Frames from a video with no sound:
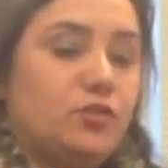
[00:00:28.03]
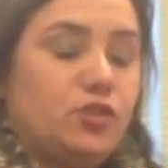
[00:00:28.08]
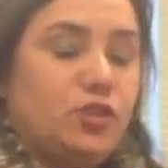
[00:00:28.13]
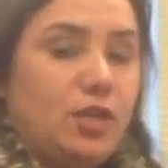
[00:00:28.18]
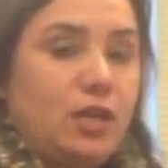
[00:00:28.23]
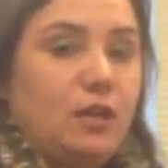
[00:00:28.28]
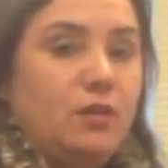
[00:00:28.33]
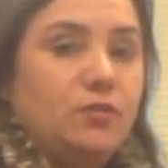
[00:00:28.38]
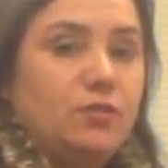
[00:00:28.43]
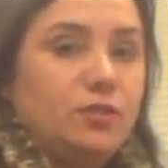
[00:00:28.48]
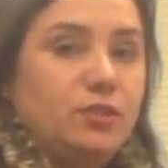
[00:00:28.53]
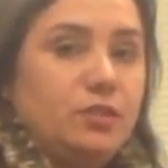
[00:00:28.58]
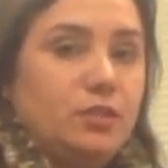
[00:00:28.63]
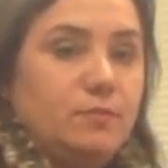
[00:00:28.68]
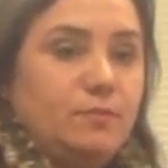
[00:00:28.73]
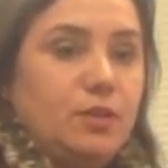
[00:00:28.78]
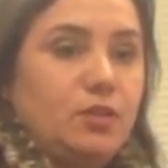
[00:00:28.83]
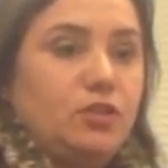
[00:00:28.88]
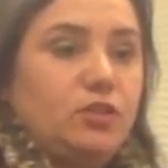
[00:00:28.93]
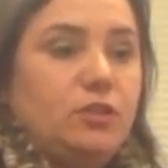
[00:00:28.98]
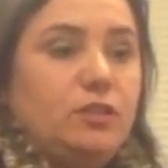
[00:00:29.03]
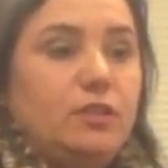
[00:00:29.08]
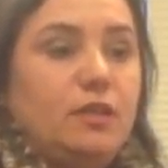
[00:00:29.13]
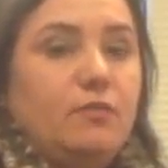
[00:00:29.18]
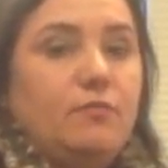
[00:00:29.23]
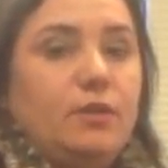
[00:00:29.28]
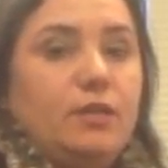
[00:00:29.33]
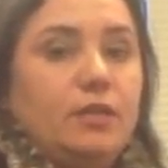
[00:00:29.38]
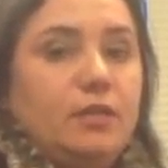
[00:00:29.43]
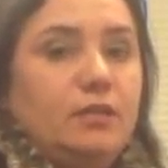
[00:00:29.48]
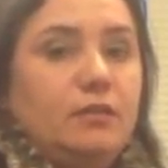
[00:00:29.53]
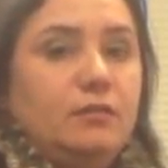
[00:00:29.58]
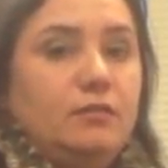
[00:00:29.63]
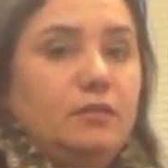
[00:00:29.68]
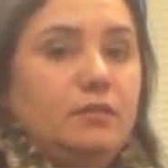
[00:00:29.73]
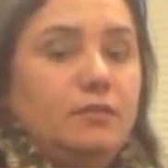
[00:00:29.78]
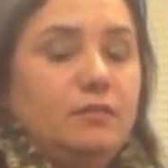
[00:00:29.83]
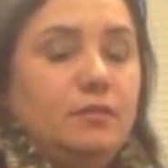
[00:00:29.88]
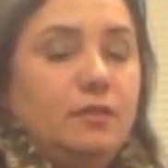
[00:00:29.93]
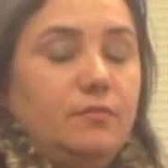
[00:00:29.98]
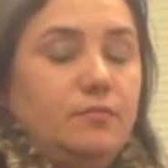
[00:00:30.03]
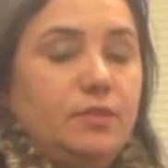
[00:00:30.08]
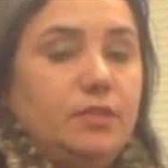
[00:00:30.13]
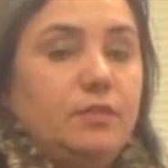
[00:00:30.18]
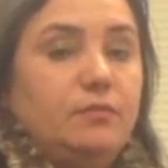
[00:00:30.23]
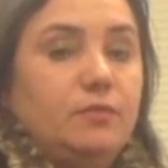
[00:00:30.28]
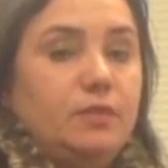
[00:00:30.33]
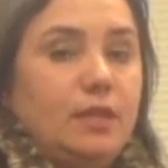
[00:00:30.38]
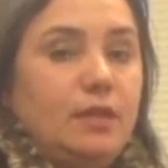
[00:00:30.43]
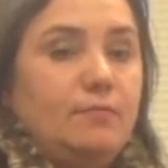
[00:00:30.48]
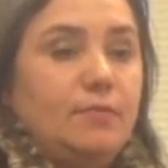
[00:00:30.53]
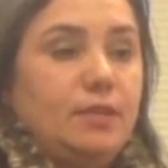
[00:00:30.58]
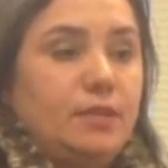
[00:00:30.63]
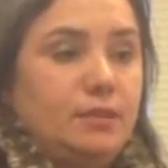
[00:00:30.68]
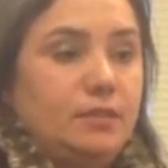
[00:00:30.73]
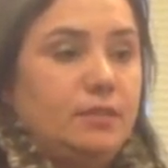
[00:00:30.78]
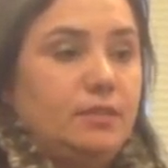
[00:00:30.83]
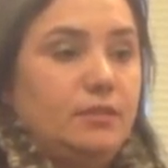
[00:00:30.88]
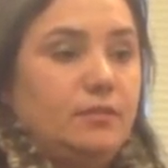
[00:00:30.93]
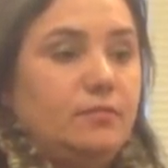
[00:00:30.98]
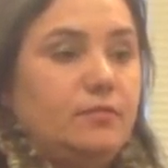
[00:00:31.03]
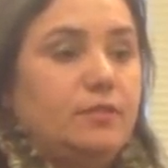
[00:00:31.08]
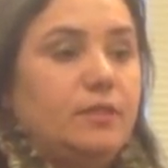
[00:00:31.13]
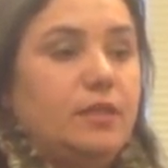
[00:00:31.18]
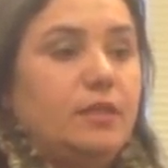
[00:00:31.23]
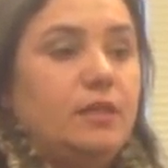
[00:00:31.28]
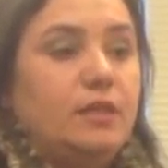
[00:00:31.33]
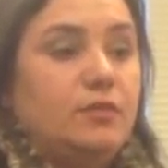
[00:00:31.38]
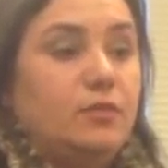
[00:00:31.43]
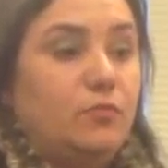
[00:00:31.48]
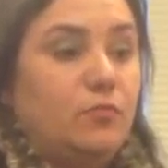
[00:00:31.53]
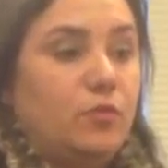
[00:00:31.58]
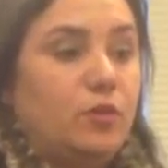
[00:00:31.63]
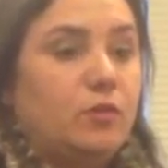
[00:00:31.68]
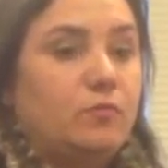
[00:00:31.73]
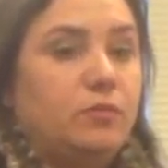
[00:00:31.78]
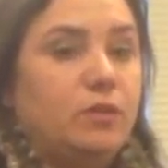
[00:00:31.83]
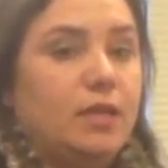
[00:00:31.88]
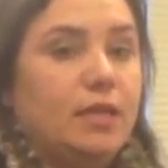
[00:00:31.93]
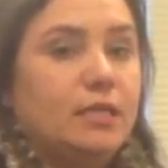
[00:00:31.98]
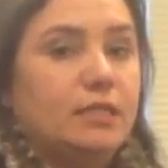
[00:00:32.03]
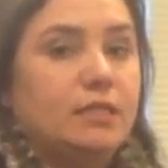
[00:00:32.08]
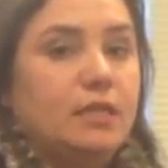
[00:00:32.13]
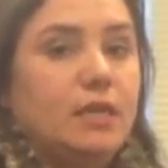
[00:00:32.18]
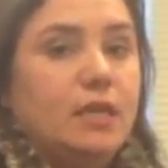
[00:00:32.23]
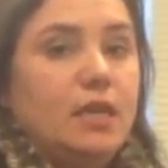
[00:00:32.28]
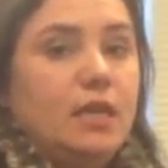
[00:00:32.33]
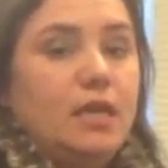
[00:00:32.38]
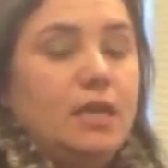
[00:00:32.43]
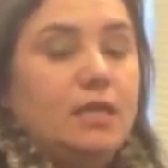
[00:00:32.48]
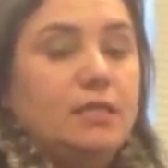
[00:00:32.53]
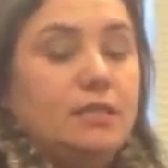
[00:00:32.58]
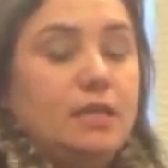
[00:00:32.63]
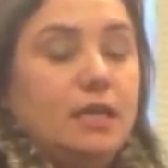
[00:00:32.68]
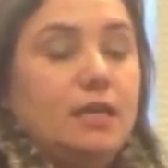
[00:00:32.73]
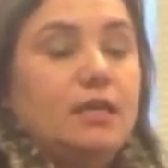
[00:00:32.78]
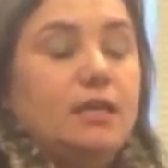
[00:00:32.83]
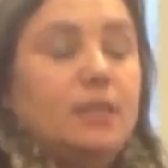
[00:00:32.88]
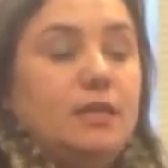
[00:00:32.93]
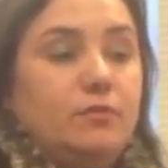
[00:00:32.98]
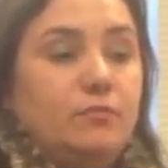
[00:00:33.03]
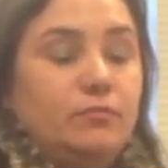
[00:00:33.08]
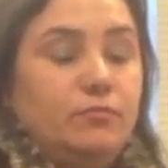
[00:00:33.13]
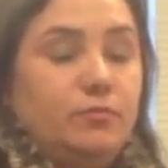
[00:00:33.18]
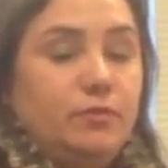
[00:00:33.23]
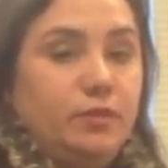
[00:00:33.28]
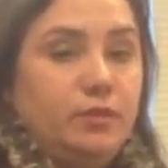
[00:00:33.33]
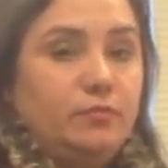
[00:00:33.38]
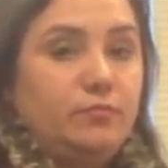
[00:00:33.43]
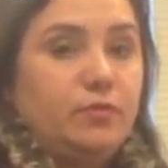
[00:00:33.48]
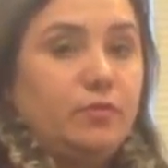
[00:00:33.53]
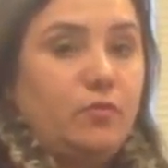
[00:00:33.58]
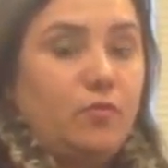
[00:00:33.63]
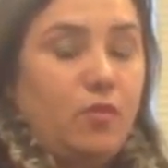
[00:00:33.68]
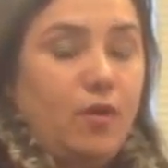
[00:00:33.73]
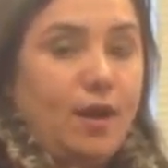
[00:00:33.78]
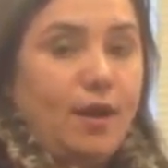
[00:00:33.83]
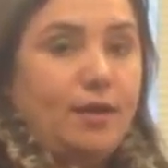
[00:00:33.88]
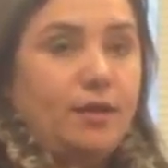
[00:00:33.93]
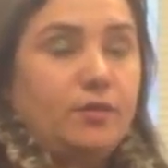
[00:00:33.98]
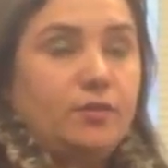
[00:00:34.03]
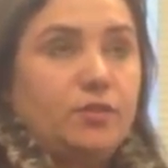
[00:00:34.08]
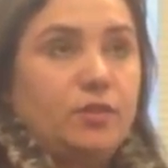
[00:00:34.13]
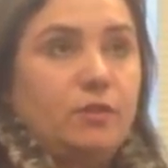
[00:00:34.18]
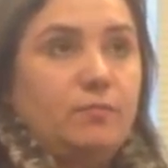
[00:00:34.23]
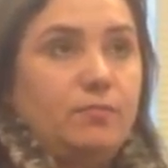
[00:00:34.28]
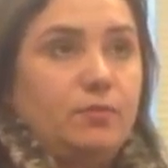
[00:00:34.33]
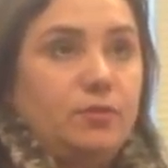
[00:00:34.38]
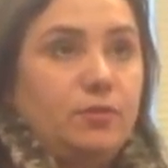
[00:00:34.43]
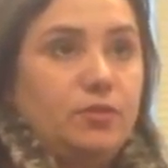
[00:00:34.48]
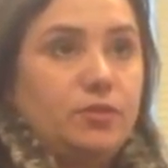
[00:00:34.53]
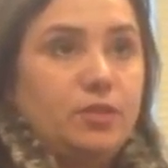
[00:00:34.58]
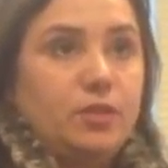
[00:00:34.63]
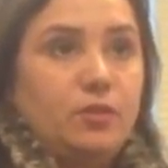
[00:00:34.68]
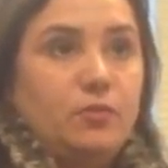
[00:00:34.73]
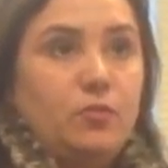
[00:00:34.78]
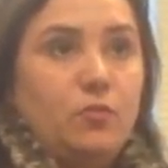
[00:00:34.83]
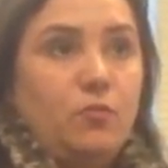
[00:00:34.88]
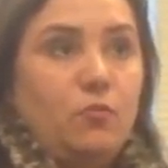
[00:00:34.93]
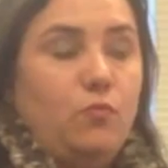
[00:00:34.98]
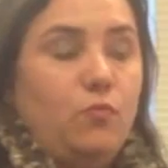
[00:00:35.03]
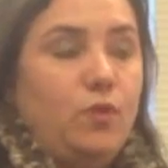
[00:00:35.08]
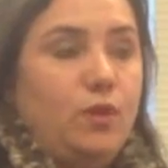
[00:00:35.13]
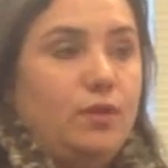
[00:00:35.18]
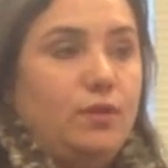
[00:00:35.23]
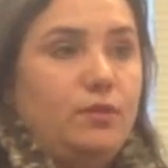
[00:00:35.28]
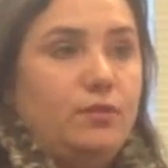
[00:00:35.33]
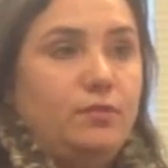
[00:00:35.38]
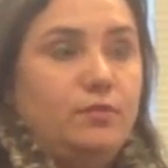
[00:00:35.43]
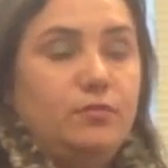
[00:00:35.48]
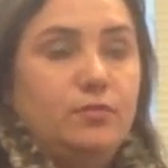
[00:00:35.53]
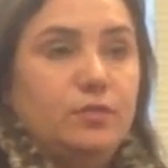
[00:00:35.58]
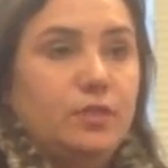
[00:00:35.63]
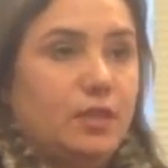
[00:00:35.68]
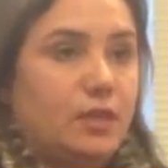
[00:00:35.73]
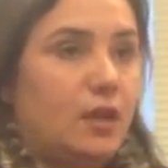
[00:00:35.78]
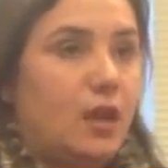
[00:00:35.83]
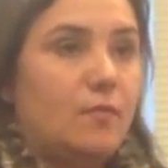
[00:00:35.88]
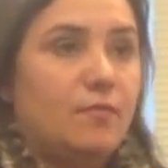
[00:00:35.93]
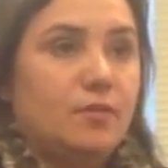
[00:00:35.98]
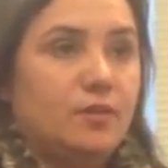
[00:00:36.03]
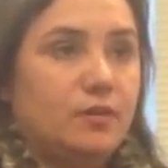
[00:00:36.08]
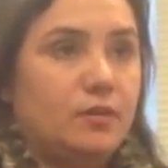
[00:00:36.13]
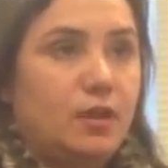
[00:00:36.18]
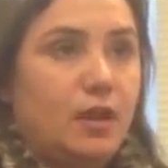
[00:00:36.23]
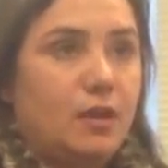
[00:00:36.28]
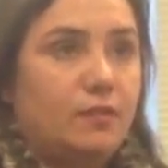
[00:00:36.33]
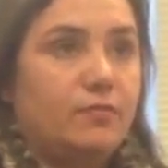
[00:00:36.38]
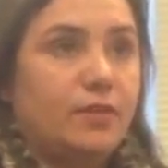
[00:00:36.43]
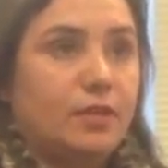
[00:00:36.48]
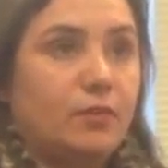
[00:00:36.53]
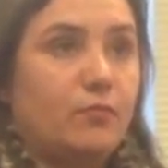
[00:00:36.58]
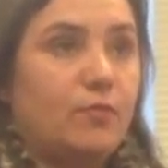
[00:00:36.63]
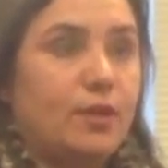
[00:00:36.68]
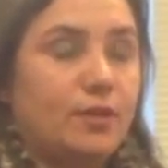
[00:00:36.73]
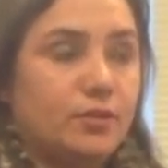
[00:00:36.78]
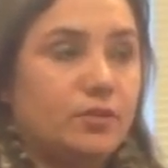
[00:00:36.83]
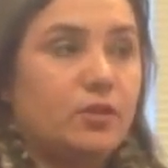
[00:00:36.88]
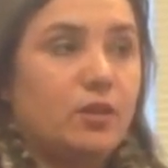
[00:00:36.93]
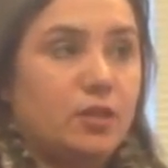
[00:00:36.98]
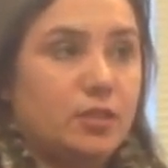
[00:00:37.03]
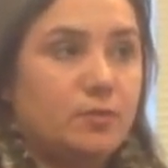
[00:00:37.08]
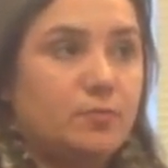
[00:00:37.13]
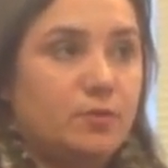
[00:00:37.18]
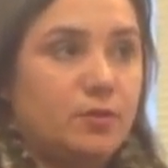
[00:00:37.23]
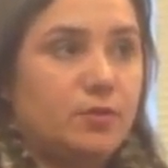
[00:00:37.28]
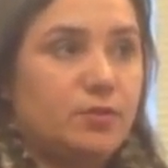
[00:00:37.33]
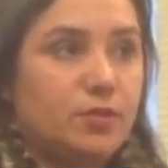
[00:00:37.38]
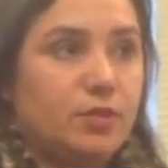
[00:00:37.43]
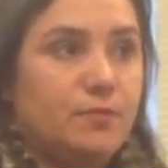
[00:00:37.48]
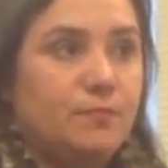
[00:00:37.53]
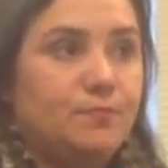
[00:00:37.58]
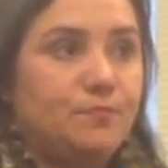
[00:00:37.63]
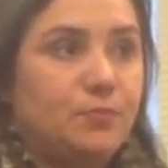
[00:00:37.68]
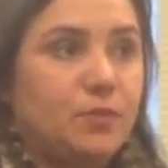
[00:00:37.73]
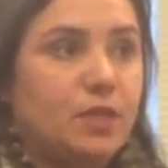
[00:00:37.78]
challenges, especially that we see with ambidexterity in the workplace, is that it really requires a person who's like kind of like a Renaissance person.